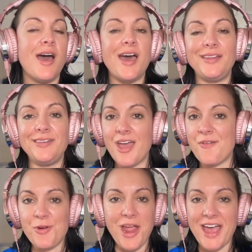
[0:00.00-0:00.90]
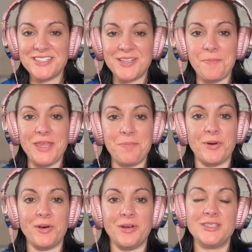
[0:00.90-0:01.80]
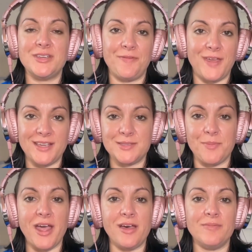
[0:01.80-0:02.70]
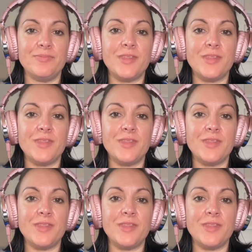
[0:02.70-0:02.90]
I never ask people to fake smile.